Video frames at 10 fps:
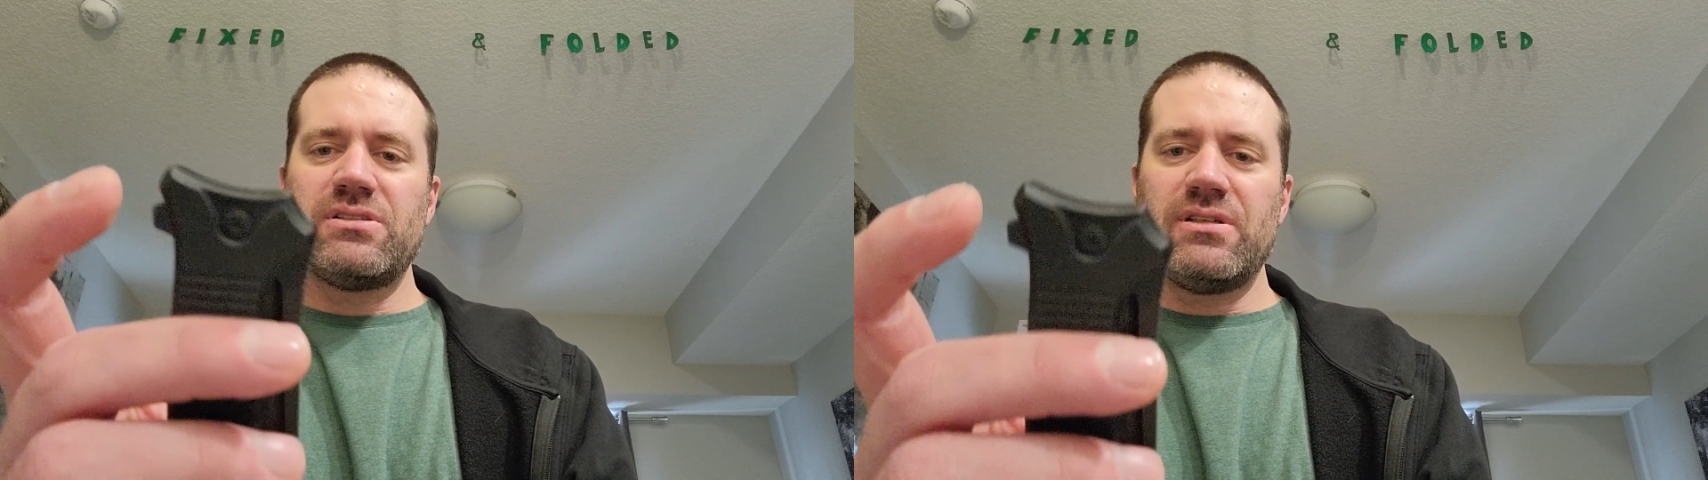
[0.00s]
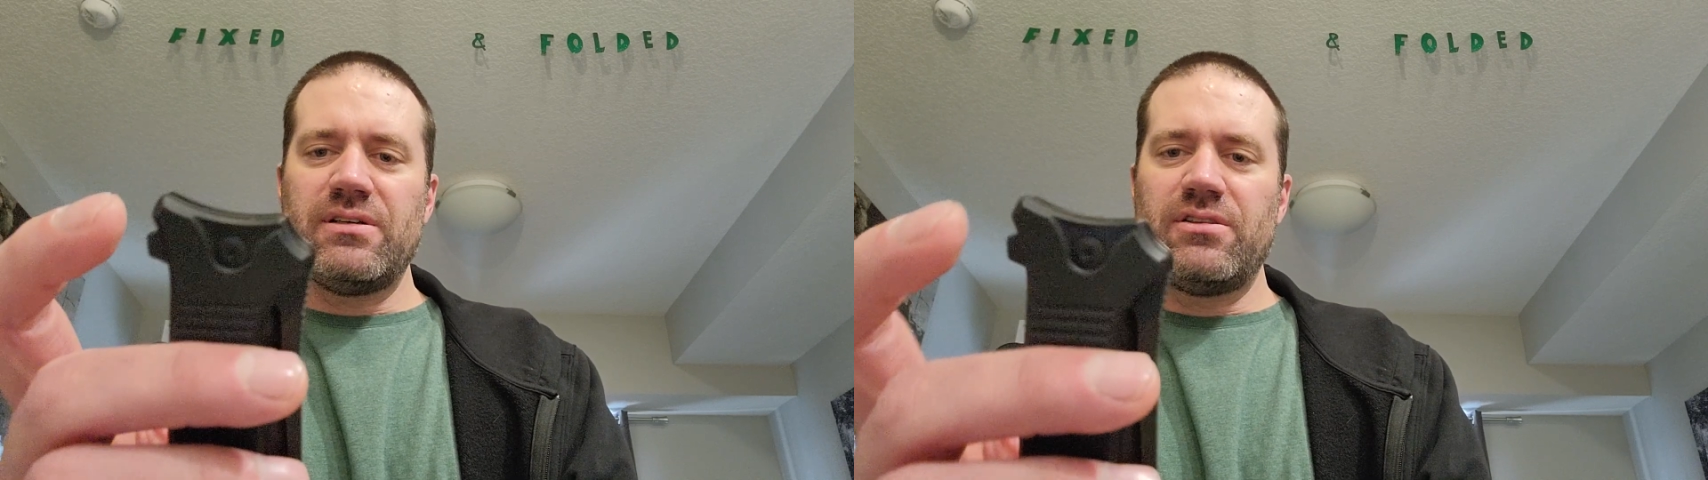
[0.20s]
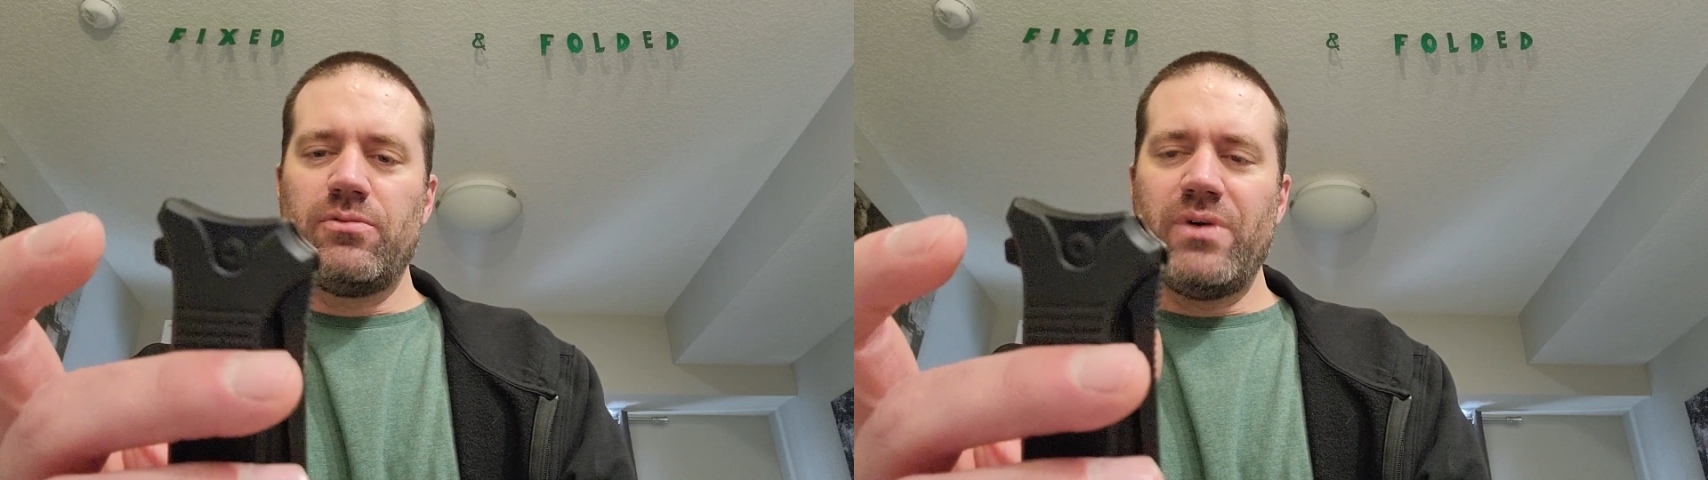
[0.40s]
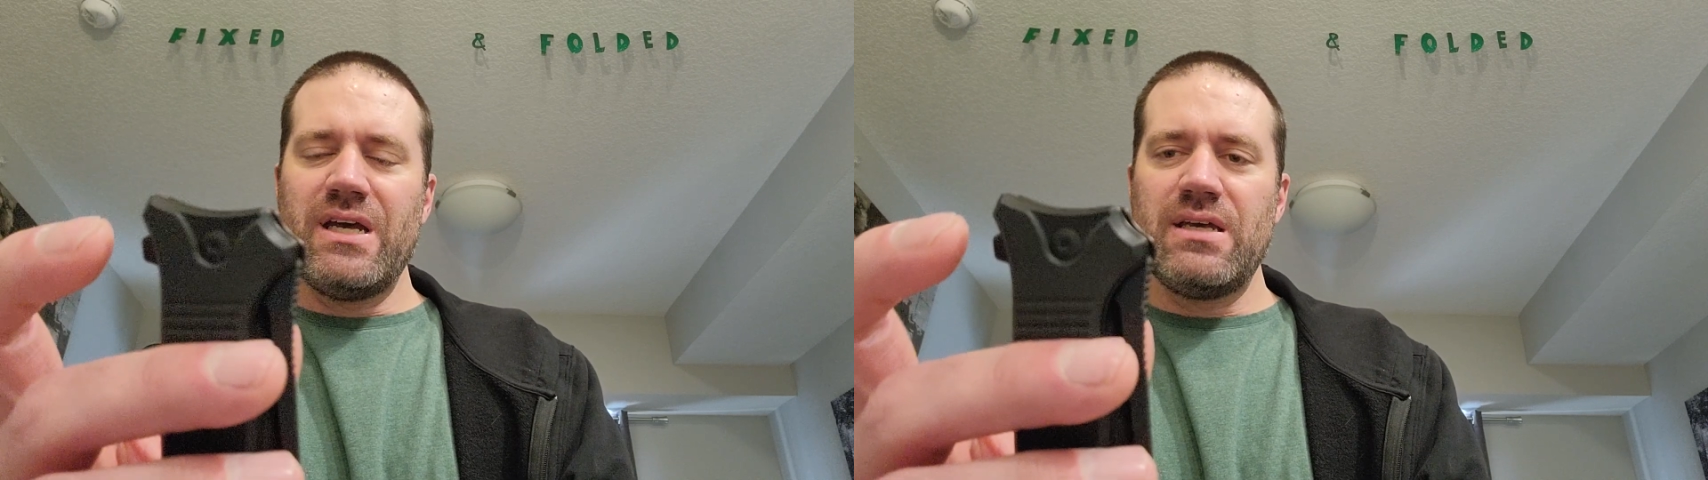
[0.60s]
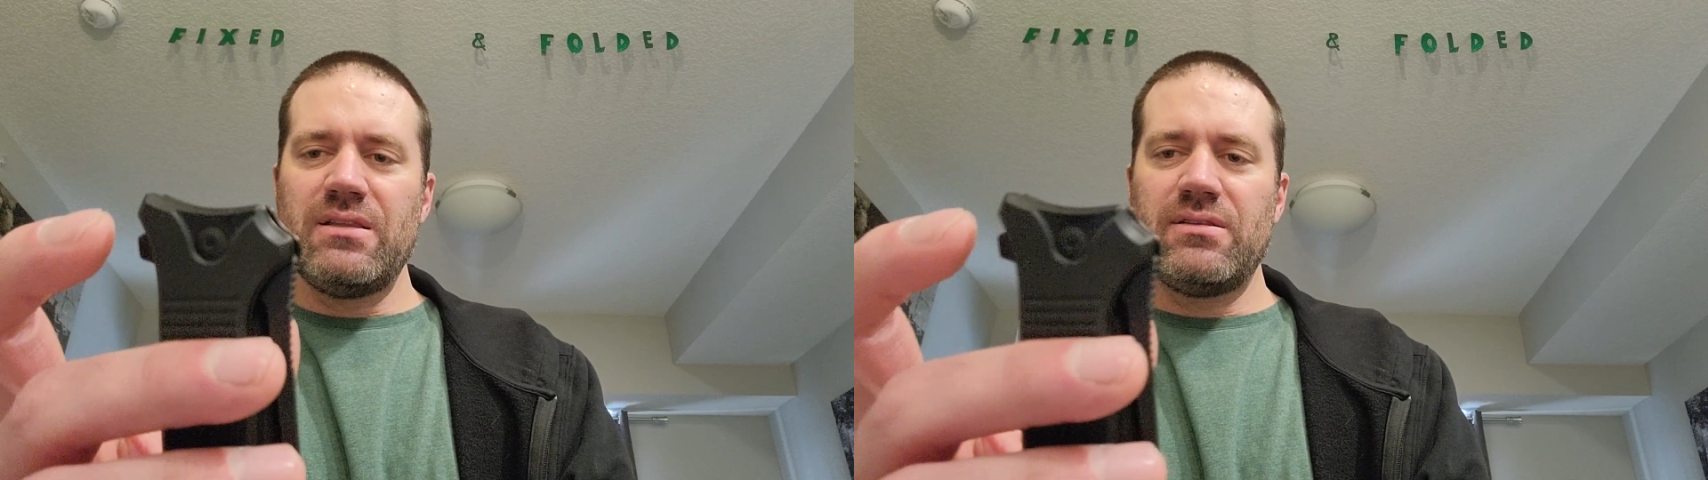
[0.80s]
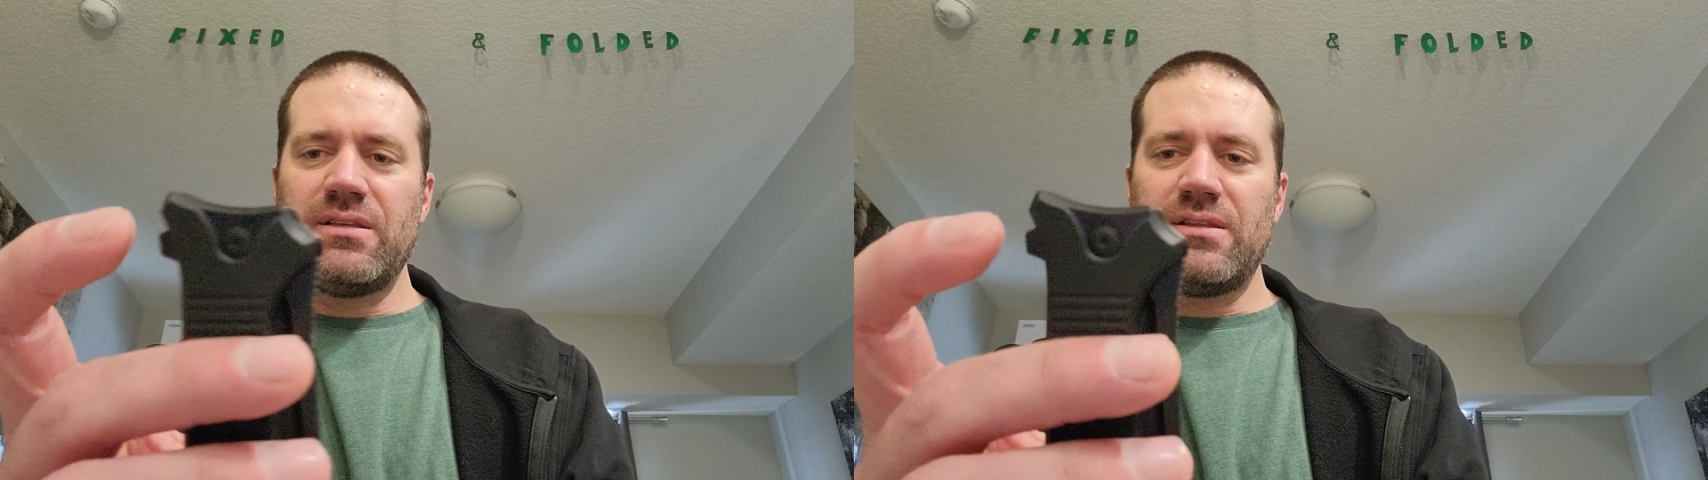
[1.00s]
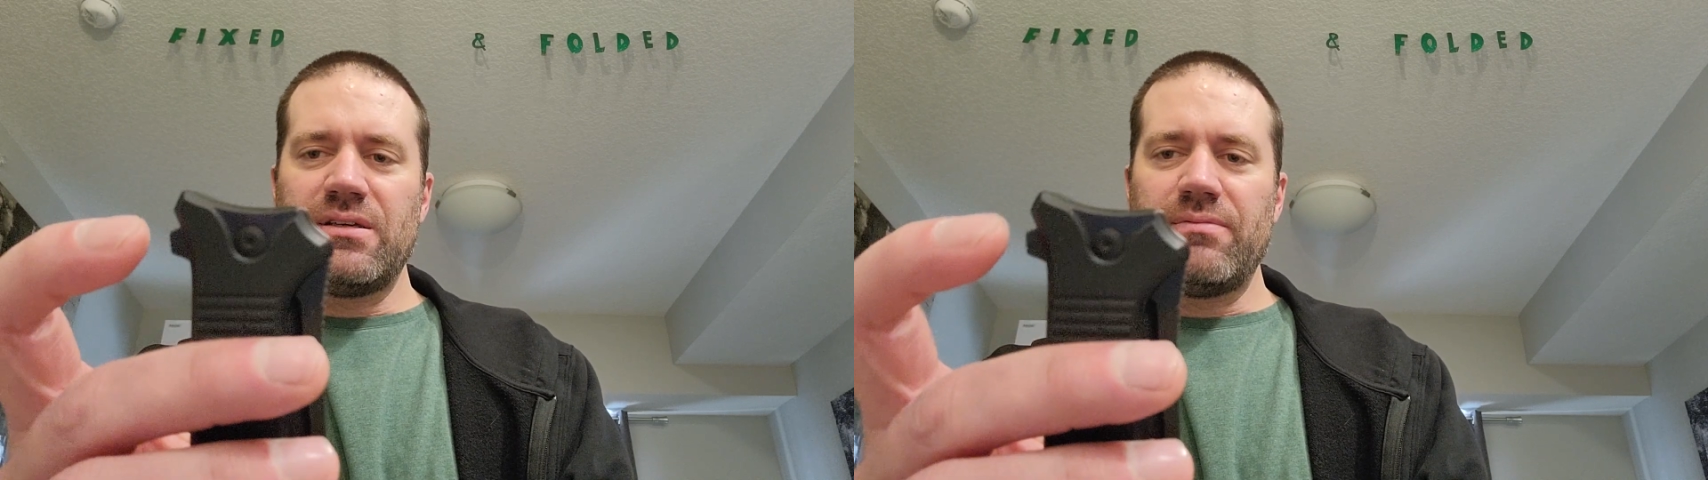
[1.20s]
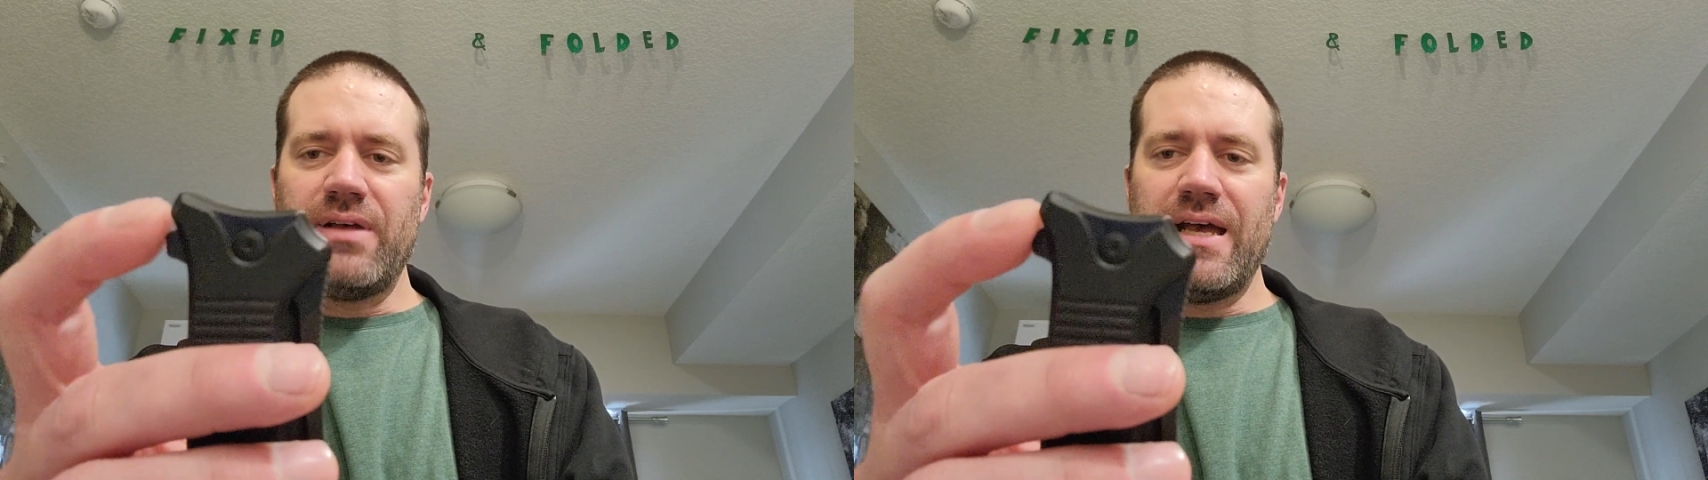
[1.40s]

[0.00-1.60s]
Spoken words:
the way that the